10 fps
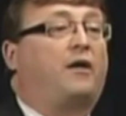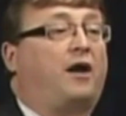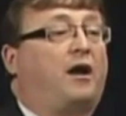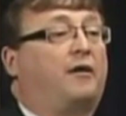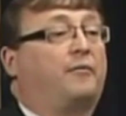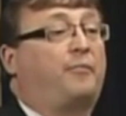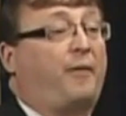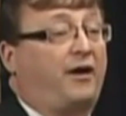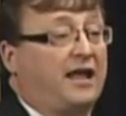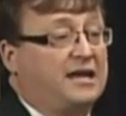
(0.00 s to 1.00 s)
Our
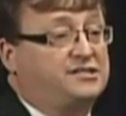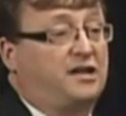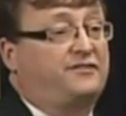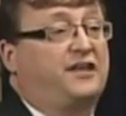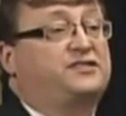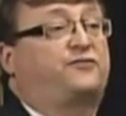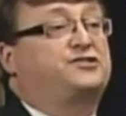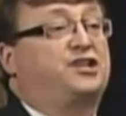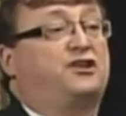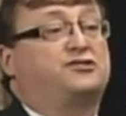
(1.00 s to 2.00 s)
party has done things for
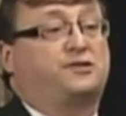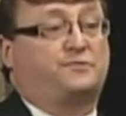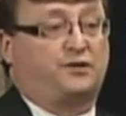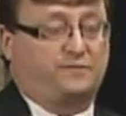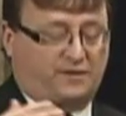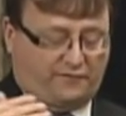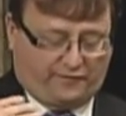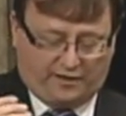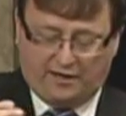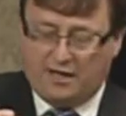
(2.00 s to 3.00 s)
seniors in terms of
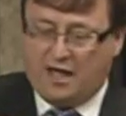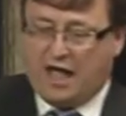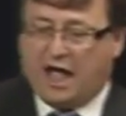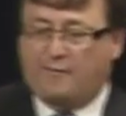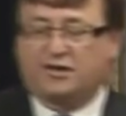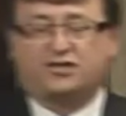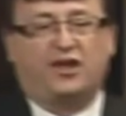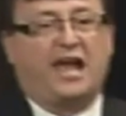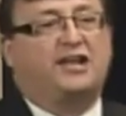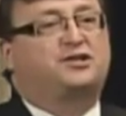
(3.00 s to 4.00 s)
how much
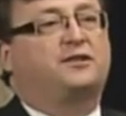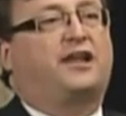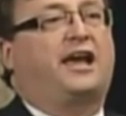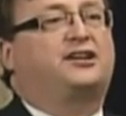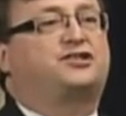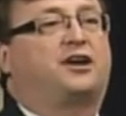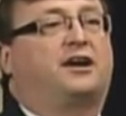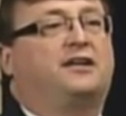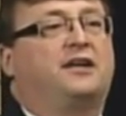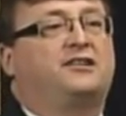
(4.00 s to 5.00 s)
the age
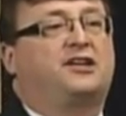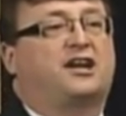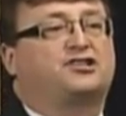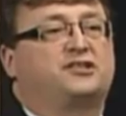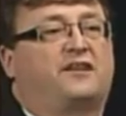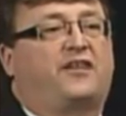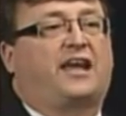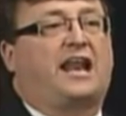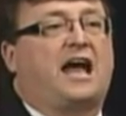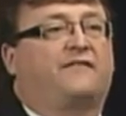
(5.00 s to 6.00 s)
deduction that they
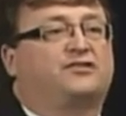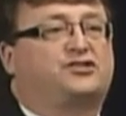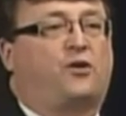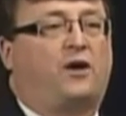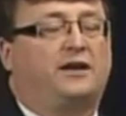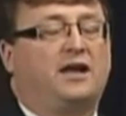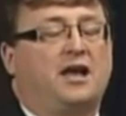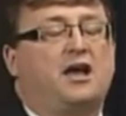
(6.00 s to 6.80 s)
could have and so on.